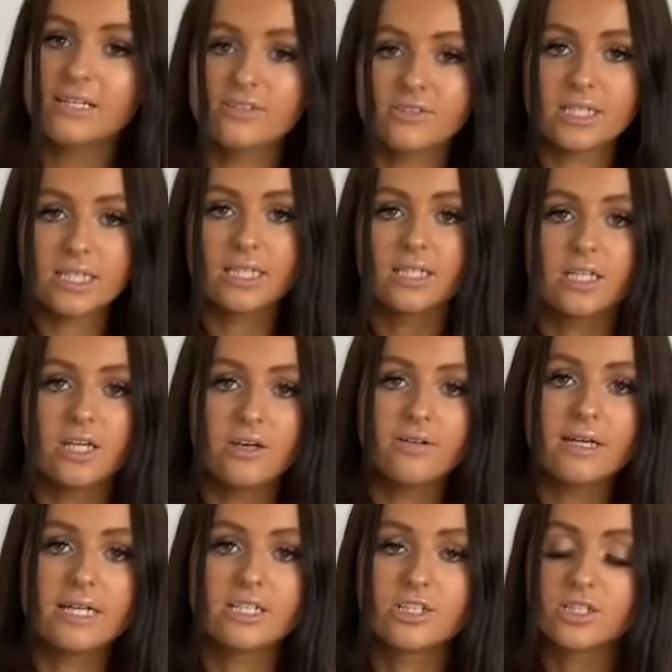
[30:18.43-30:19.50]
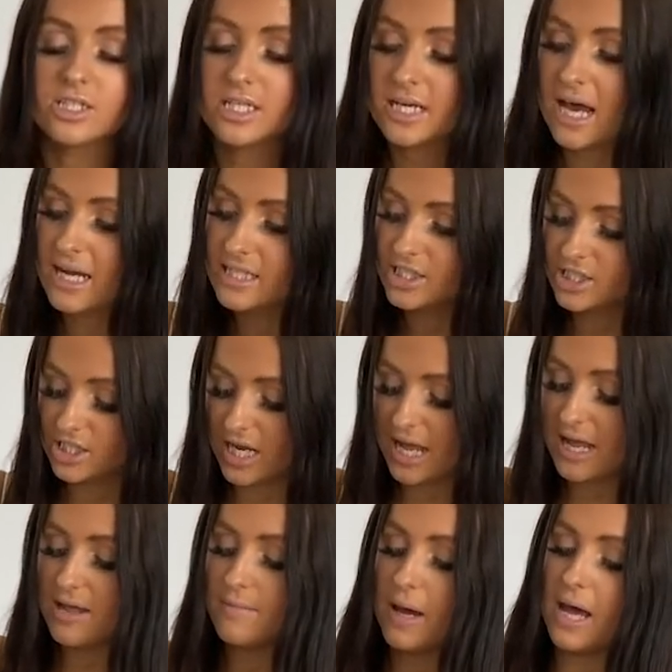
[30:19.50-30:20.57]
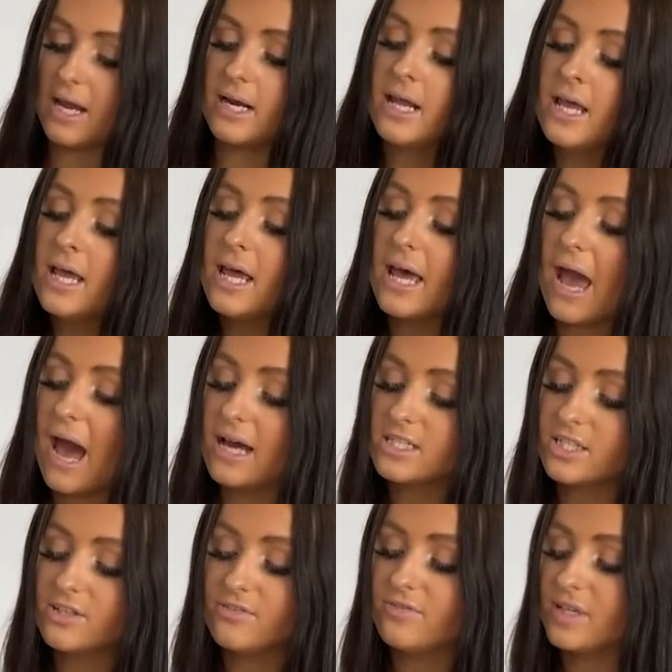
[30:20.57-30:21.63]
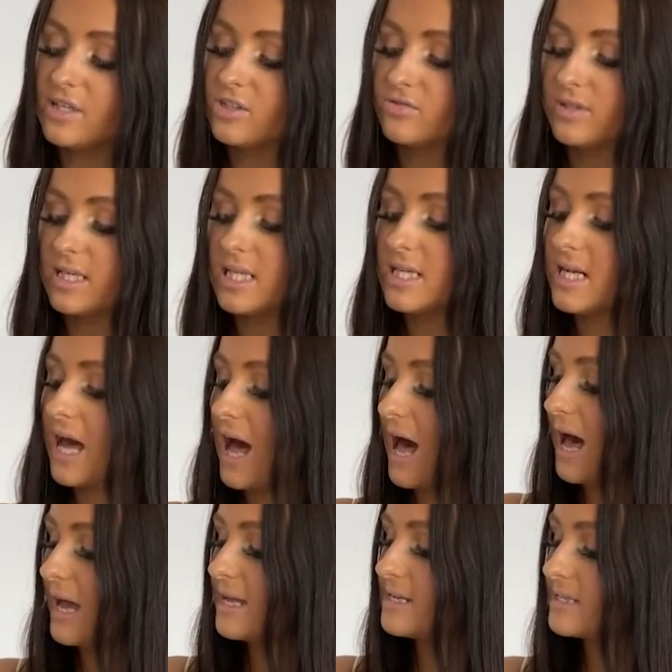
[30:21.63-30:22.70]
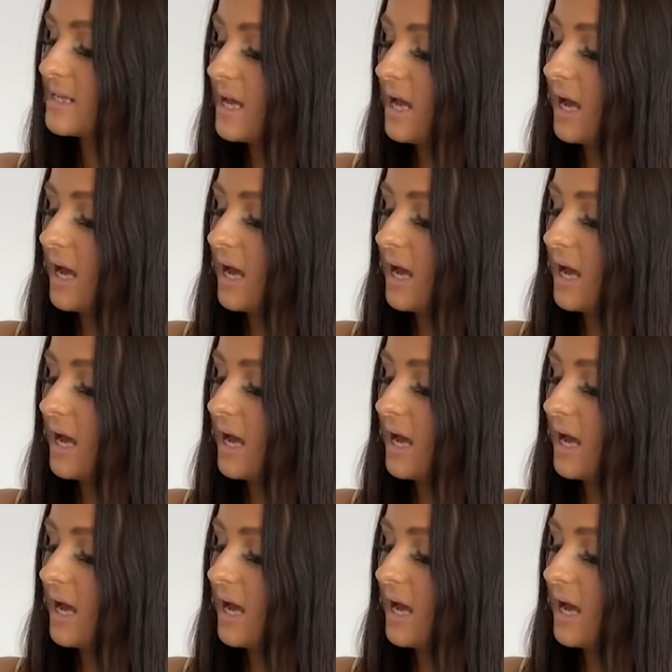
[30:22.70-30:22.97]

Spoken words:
it's really cute. It's just a nice shape and it actually feels really nice.